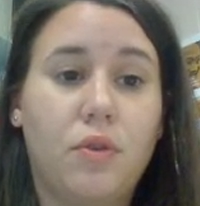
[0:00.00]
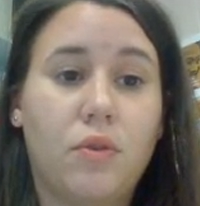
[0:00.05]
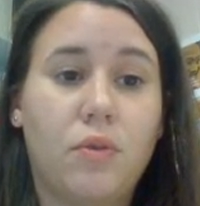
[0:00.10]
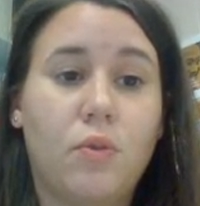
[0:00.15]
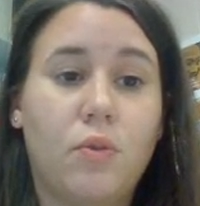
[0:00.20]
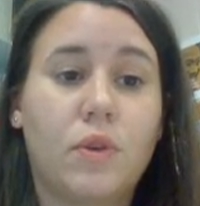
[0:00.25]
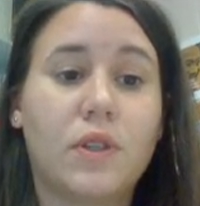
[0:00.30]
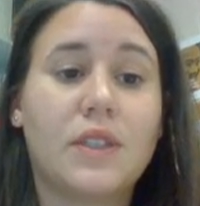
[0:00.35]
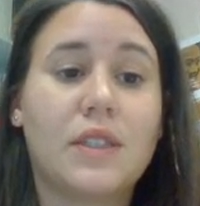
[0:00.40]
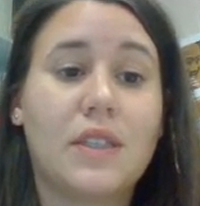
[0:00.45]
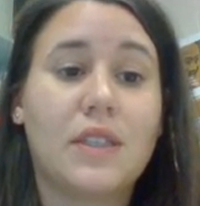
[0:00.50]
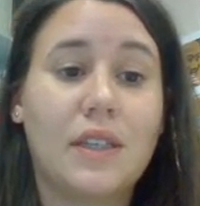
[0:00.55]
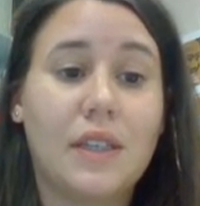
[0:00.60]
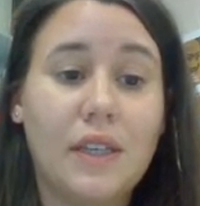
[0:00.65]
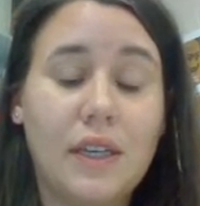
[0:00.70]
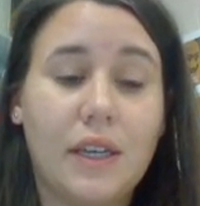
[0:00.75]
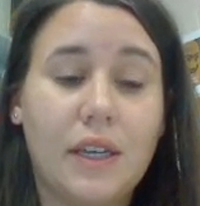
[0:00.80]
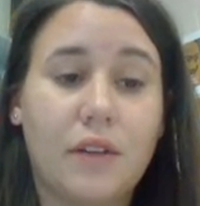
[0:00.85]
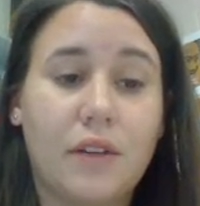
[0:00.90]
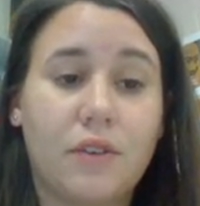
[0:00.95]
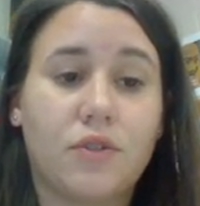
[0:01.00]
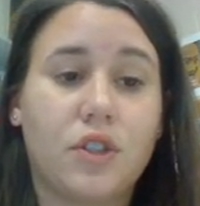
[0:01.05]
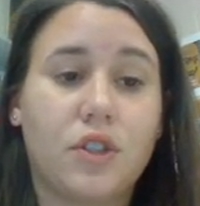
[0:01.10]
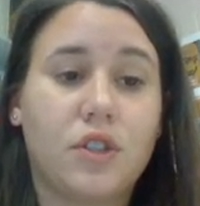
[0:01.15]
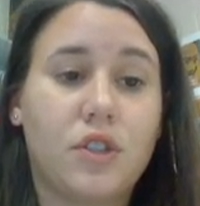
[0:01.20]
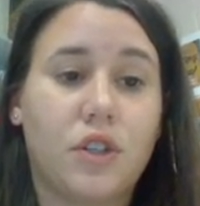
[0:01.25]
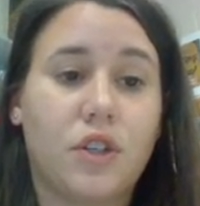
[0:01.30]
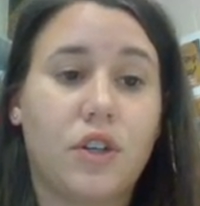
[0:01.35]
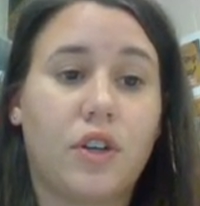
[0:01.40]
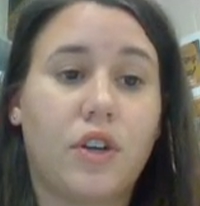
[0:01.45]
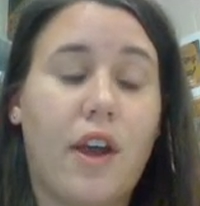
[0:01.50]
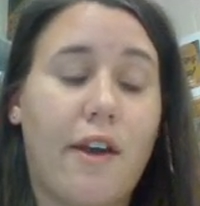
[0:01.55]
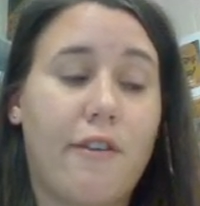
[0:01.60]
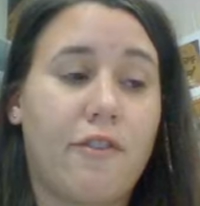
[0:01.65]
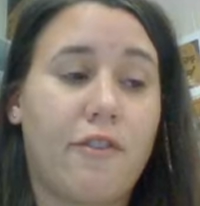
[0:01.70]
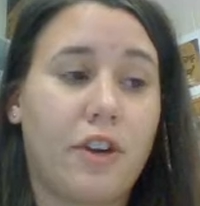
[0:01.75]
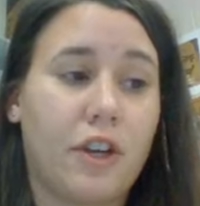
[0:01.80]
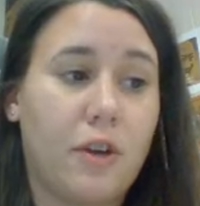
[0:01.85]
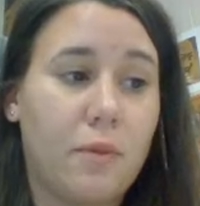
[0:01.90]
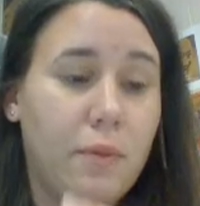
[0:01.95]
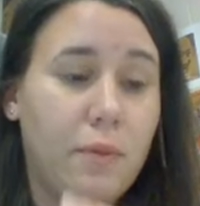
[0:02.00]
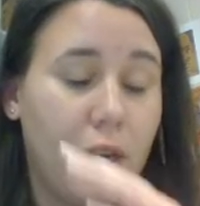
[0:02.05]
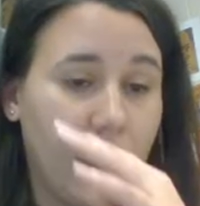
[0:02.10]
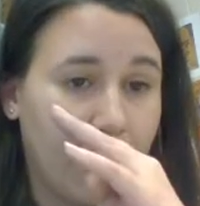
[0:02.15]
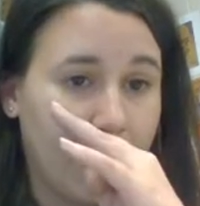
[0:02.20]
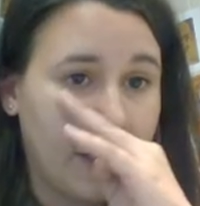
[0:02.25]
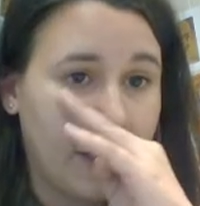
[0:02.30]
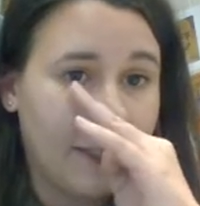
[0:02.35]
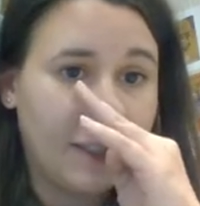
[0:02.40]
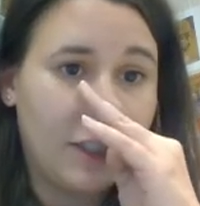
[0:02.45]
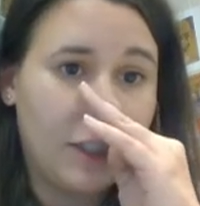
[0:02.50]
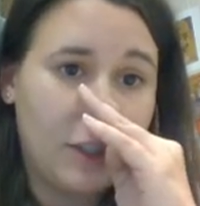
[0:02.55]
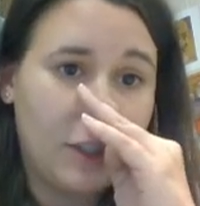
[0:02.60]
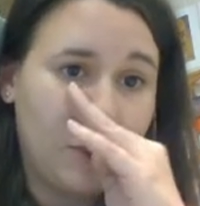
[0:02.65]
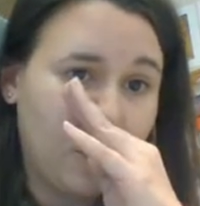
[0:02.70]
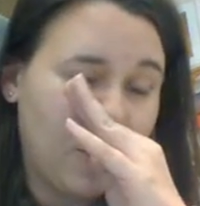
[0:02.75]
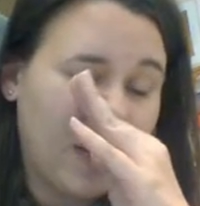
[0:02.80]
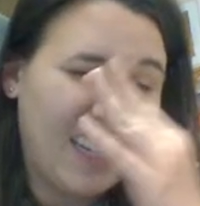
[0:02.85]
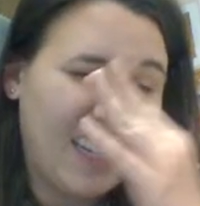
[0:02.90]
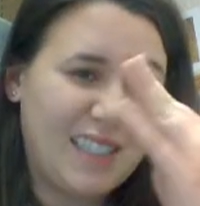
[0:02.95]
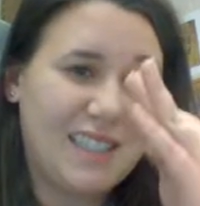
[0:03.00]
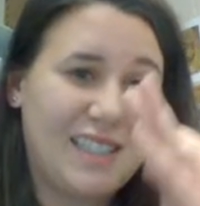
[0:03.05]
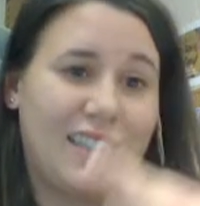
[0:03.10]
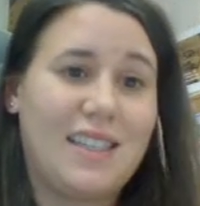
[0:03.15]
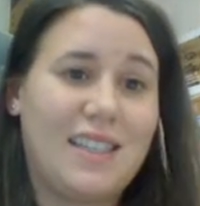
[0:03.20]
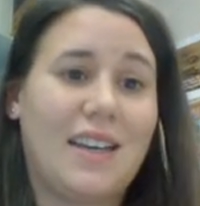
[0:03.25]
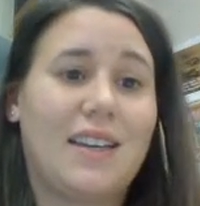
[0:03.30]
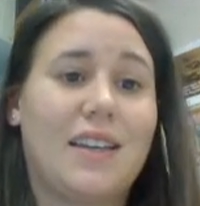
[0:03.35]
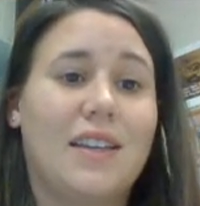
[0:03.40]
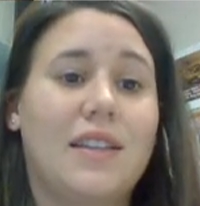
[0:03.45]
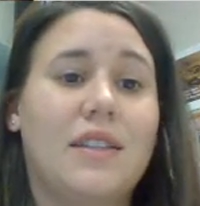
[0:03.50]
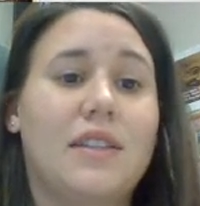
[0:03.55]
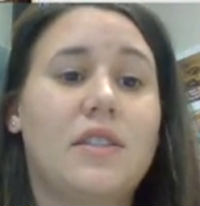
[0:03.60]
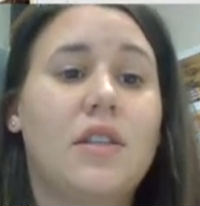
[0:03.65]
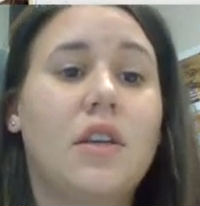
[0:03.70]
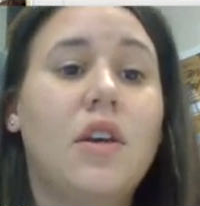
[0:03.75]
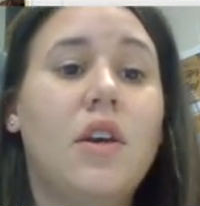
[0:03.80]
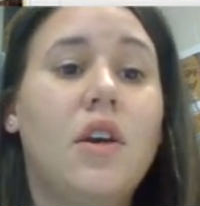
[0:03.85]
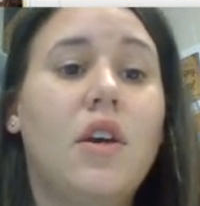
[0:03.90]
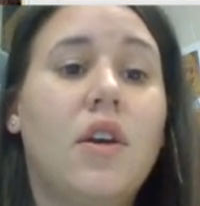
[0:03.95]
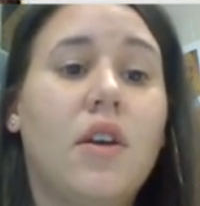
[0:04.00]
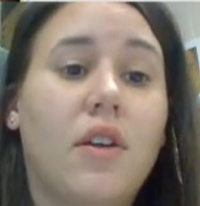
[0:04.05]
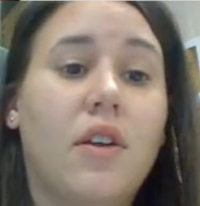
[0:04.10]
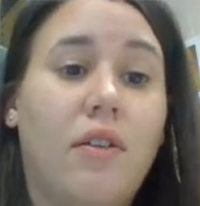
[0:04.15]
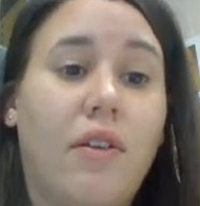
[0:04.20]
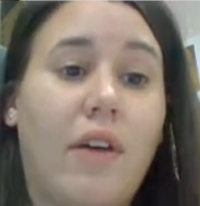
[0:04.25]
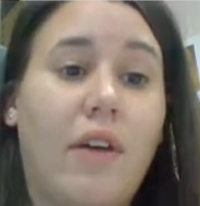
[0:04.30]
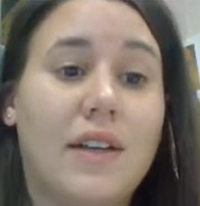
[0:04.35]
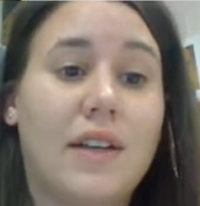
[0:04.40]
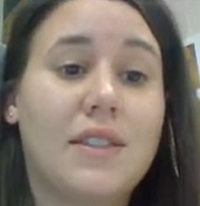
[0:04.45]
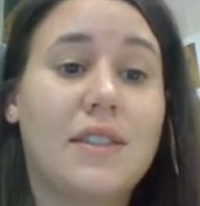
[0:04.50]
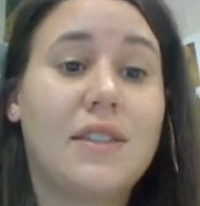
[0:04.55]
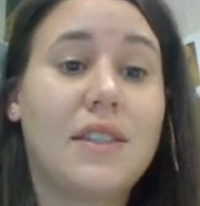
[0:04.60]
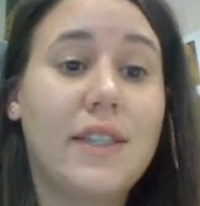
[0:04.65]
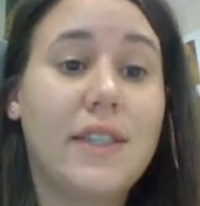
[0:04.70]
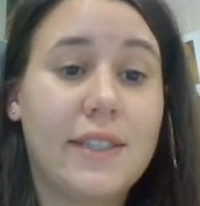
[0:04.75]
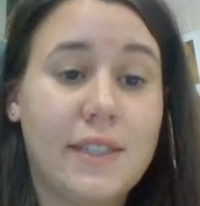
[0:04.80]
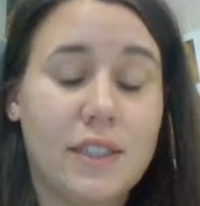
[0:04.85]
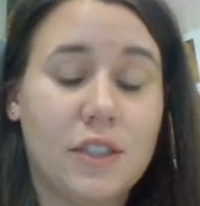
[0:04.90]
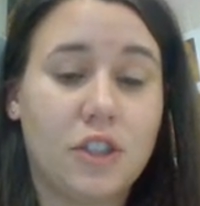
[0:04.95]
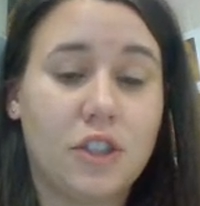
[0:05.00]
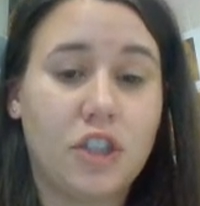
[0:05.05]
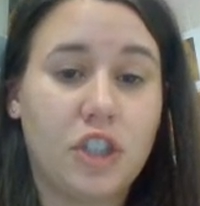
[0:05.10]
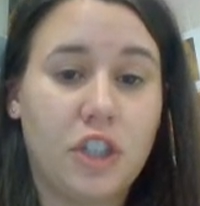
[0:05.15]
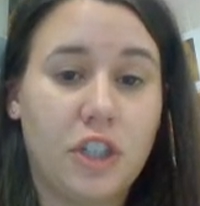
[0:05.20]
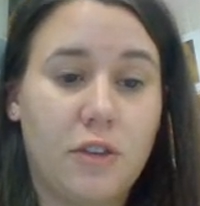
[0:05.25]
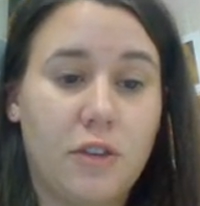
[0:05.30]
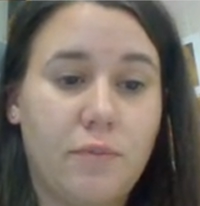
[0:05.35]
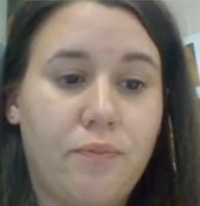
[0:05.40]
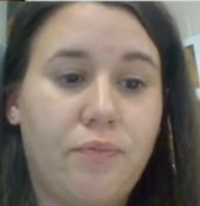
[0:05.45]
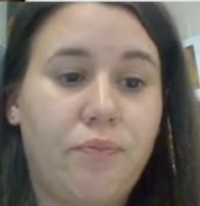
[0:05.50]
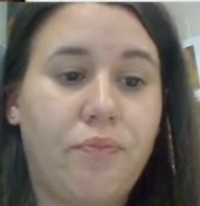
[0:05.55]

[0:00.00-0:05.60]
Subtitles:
once again return African Americans to a second-class citizenship.